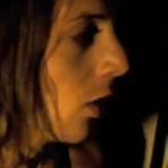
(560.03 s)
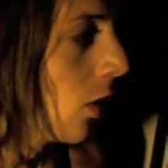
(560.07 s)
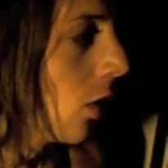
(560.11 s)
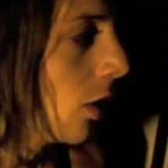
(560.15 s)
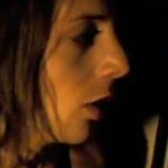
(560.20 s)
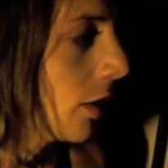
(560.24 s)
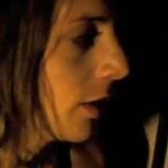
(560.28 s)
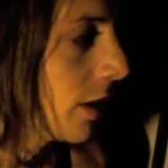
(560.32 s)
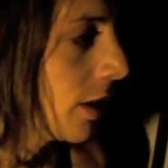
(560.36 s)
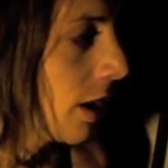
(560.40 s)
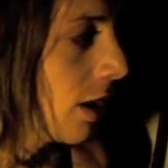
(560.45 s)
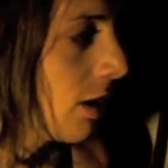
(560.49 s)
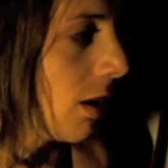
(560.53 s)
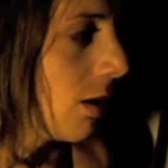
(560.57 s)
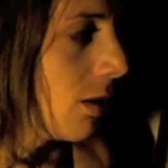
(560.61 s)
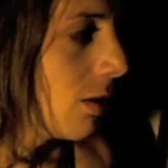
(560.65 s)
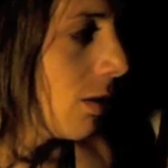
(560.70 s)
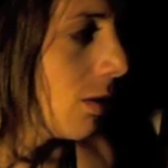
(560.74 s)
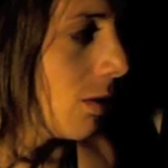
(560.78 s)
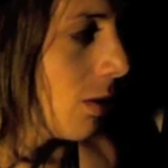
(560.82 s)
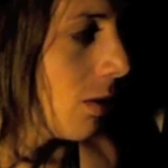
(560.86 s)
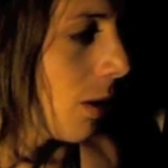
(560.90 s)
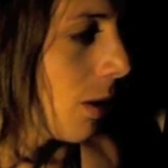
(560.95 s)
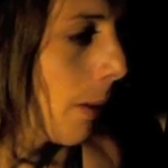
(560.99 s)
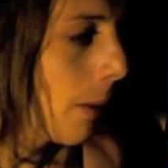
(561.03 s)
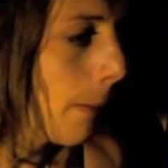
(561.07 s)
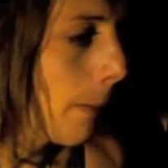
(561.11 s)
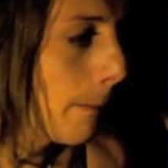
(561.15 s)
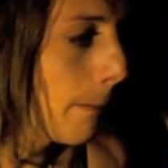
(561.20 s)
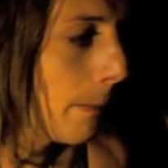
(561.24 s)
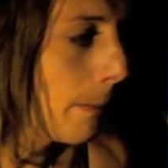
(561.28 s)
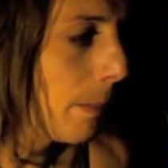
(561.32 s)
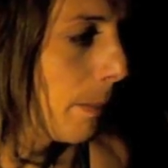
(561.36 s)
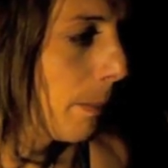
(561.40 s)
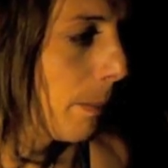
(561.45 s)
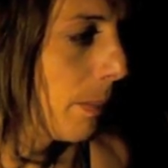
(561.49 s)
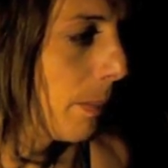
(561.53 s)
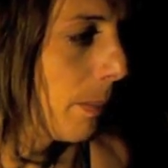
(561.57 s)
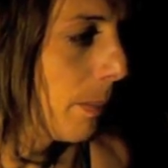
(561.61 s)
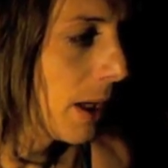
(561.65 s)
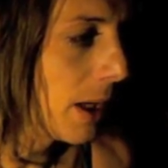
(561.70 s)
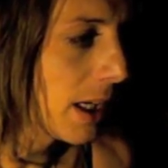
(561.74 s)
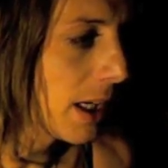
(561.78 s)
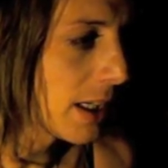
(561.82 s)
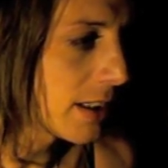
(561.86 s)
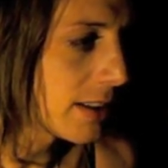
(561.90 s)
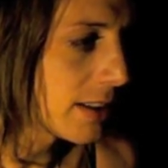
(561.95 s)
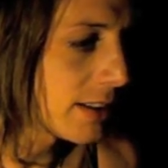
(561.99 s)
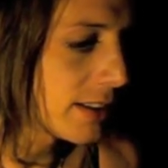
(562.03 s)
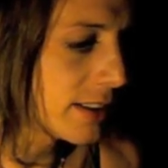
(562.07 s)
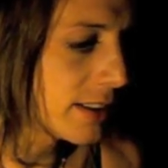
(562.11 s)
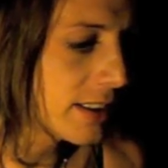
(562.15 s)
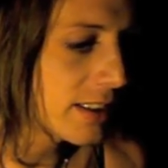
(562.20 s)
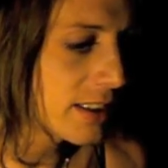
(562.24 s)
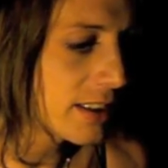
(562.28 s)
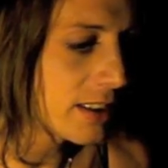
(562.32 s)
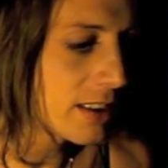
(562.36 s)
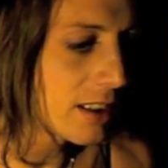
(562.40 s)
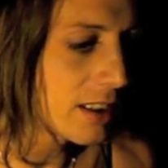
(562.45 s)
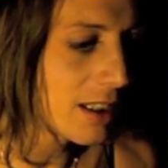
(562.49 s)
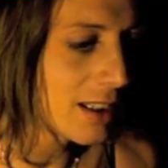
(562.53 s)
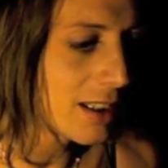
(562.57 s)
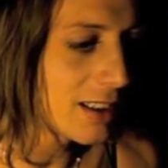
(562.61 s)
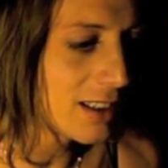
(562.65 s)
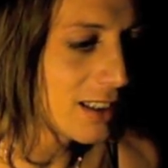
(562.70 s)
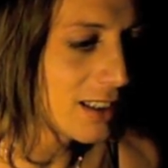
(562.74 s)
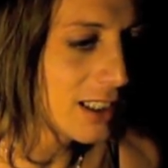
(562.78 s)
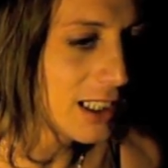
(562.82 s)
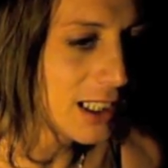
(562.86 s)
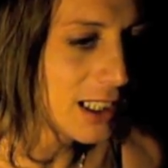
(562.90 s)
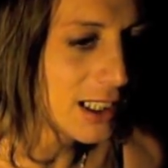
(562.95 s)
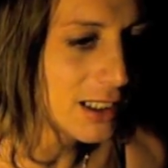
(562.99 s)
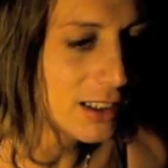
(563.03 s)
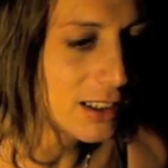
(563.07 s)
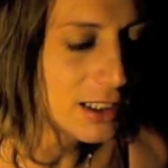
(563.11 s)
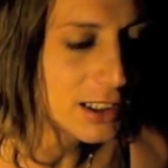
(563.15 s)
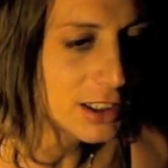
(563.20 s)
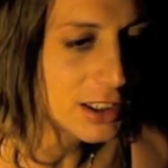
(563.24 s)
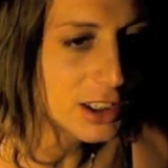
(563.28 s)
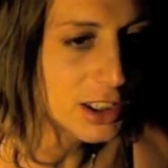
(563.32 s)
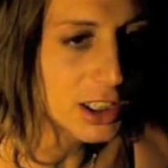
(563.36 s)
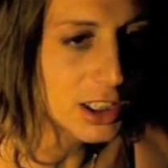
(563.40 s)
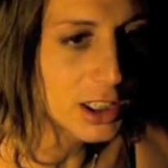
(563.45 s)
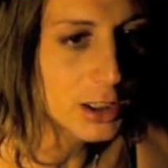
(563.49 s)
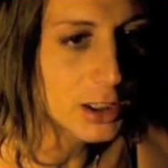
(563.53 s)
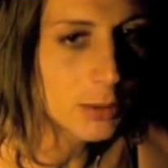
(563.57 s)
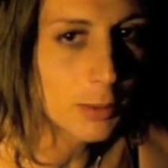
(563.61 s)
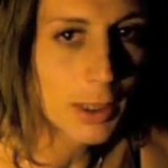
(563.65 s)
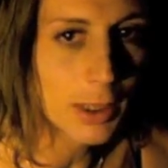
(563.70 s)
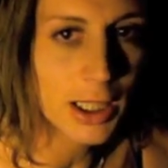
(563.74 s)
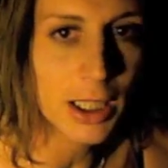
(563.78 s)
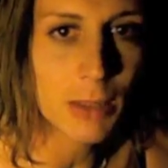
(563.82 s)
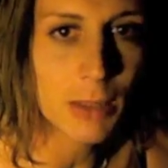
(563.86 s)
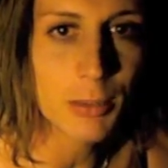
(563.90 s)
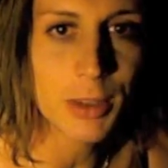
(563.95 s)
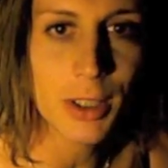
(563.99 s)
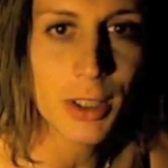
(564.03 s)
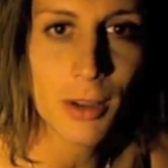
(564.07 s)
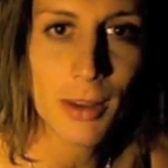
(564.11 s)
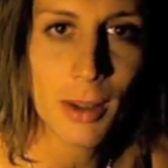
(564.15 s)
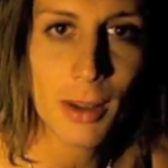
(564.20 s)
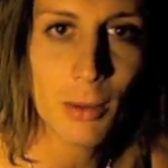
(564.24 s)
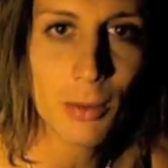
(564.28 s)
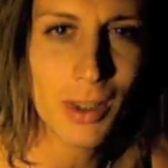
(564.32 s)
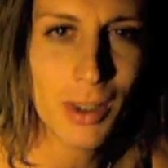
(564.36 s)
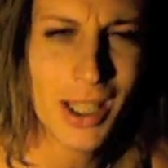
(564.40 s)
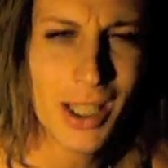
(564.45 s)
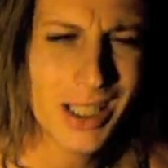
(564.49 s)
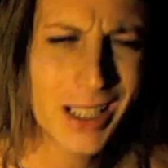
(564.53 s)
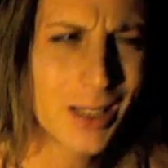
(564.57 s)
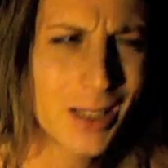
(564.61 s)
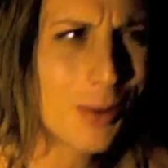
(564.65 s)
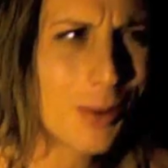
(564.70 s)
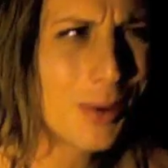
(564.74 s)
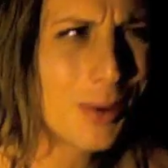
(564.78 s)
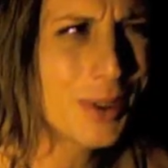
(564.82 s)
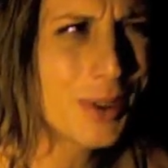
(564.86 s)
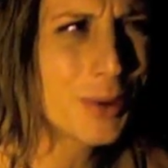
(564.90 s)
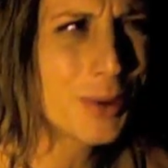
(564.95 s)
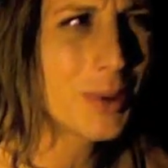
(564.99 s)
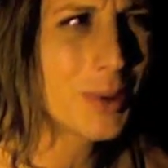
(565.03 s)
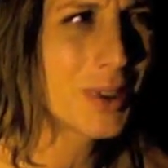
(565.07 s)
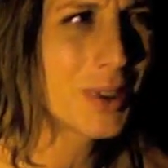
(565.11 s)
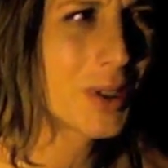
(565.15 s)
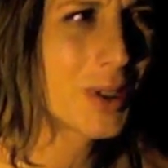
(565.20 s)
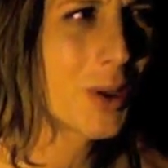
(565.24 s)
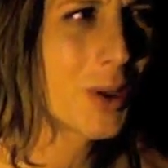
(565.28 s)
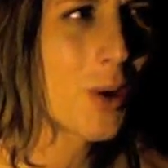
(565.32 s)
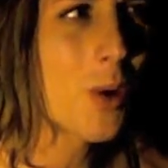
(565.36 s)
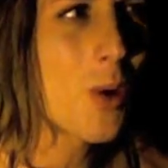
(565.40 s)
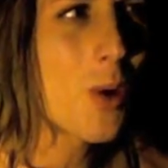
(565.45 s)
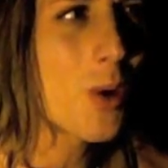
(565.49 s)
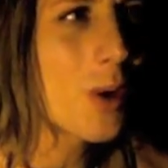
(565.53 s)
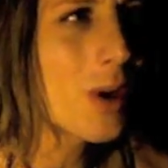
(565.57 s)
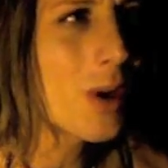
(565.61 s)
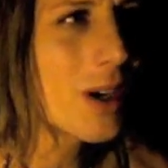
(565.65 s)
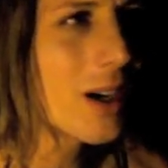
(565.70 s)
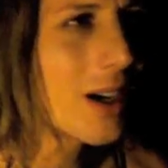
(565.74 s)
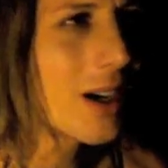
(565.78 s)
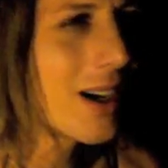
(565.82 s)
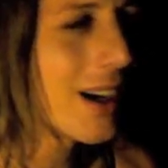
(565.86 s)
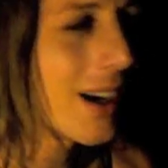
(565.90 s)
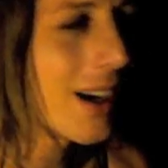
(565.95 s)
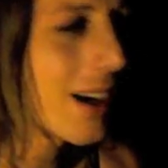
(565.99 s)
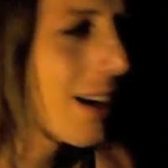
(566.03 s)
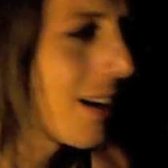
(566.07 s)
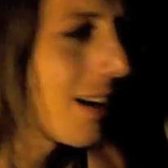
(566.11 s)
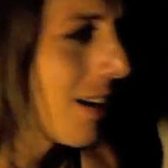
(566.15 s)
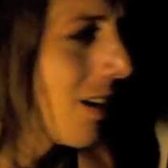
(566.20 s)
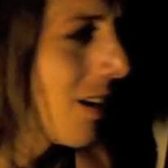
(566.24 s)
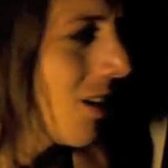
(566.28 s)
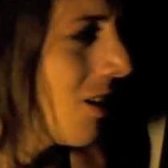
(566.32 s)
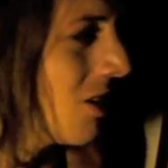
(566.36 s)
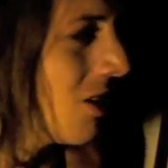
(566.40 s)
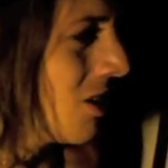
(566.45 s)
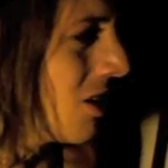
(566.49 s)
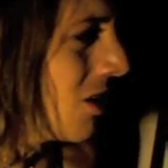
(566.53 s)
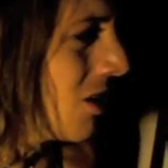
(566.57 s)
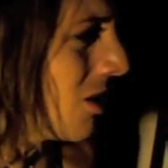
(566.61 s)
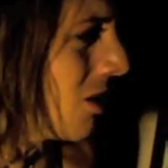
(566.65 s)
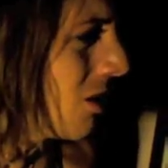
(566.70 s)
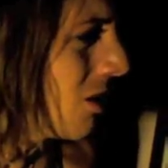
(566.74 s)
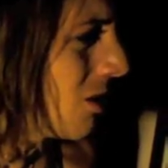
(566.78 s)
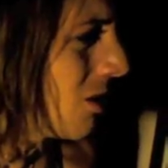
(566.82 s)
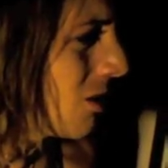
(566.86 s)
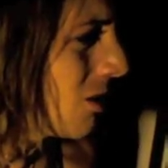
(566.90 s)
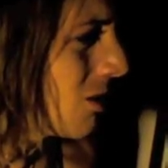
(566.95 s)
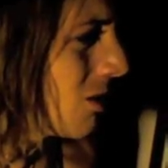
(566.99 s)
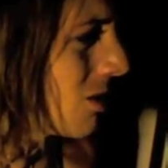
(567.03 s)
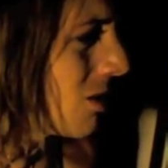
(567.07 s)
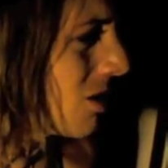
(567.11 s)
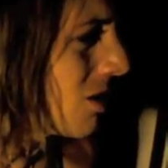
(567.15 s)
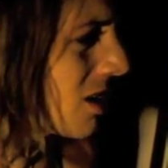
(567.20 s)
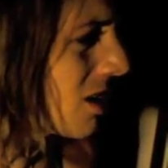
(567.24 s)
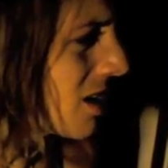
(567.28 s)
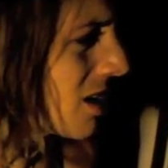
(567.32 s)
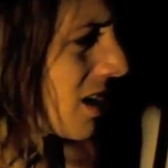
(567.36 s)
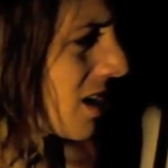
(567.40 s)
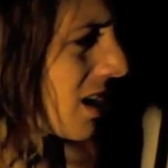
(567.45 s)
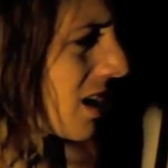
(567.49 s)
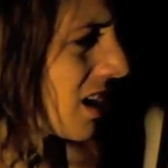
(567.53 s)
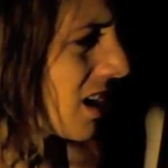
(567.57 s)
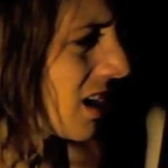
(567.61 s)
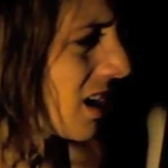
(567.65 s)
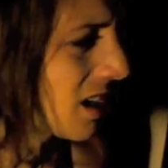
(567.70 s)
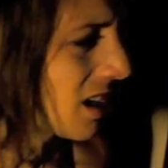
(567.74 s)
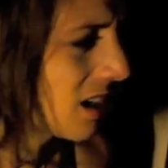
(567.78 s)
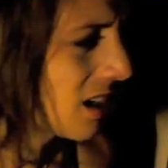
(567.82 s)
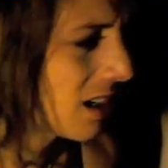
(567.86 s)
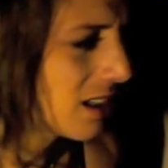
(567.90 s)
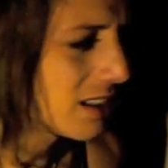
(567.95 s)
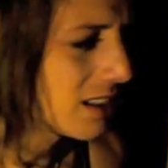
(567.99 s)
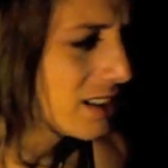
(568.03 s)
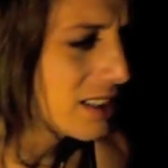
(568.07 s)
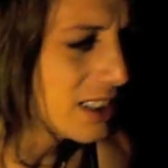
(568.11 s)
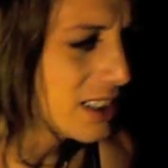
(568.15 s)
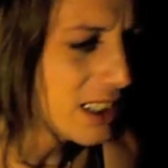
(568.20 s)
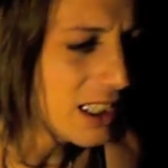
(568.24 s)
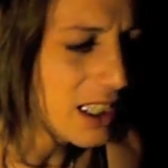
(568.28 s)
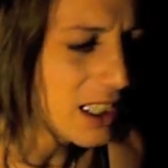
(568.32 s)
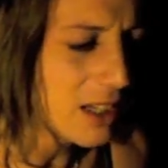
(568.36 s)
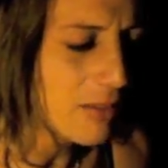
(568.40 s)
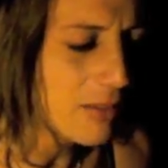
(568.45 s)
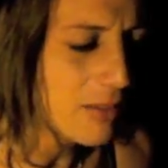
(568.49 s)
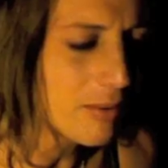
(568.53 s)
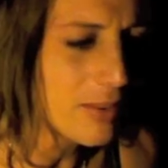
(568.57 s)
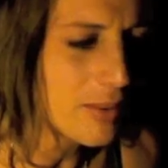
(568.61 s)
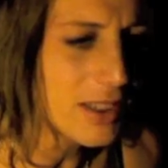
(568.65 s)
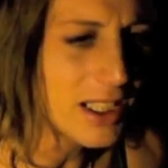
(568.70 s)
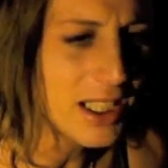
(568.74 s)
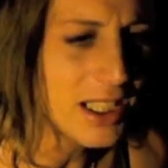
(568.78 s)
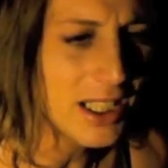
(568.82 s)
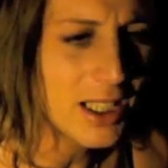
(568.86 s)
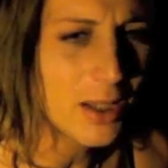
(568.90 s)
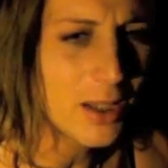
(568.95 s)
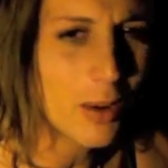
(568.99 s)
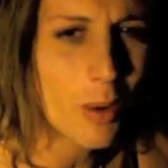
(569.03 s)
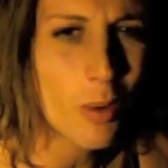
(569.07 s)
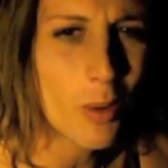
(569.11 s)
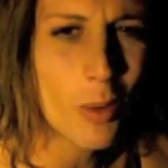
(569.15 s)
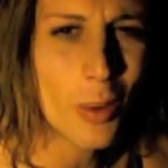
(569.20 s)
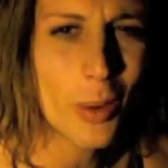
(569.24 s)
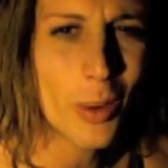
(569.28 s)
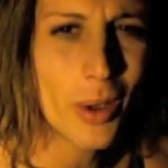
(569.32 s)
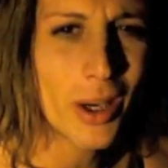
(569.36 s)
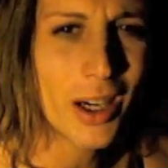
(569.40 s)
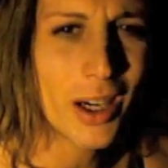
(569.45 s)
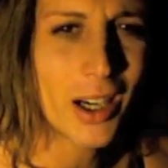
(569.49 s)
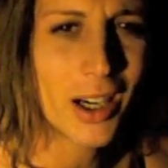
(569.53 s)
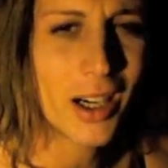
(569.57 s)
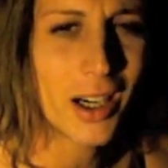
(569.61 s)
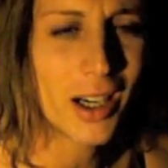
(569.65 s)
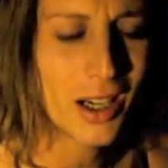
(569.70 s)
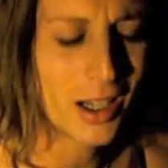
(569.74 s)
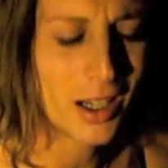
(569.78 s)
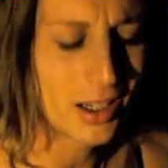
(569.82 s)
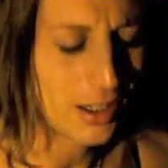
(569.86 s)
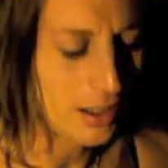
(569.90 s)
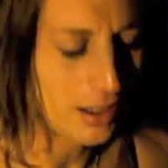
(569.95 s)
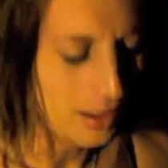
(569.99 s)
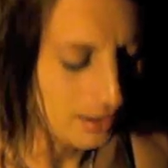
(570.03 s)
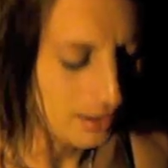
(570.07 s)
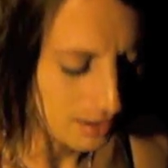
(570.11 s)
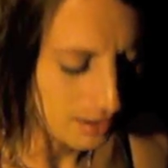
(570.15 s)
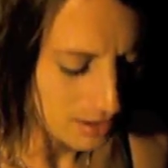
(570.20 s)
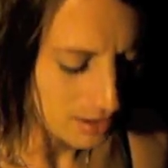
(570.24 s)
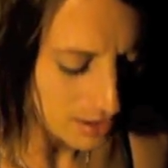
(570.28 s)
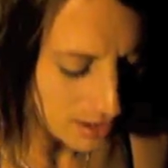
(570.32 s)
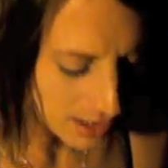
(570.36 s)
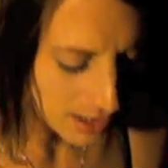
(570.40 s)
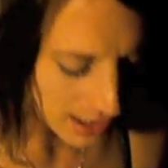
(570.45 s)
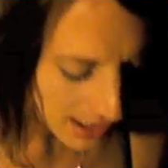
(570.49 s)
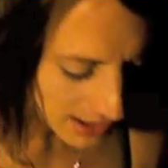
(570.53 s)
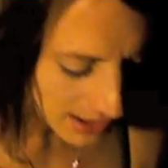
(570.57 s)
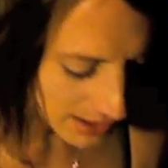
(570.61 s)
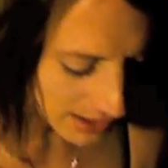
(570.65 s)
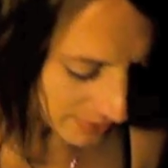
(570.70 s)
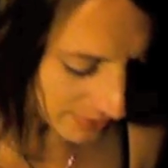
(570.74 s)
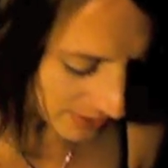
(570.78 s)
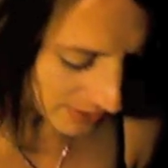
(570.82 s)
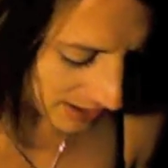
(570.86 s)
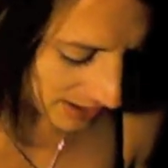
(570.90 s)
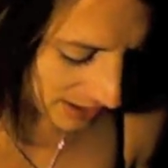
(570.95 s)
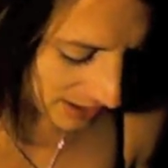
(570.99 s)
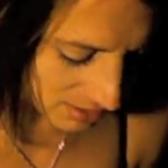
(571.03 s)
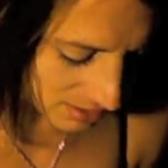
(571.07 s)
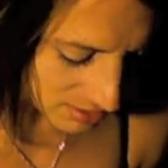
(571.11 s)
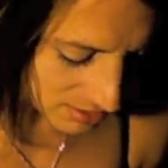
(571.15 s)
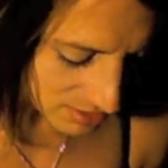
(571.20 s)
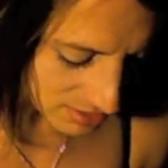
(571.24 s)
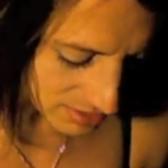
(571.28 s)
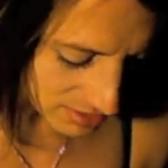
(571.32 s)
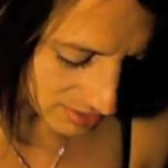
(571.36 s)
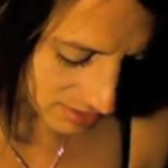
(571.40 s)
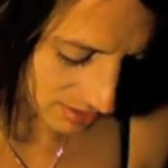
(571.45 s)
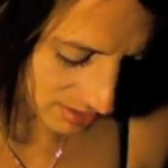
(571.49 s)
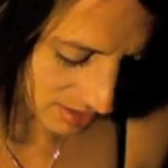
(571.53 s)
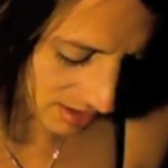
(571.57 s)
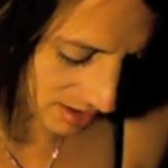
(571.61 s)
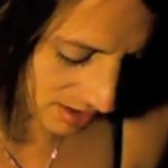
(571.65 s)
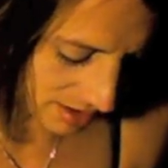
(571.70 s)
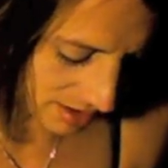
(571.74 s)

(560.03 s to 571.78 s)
So, but to legally change my name so that when I go into a court, or DMV, or anything else,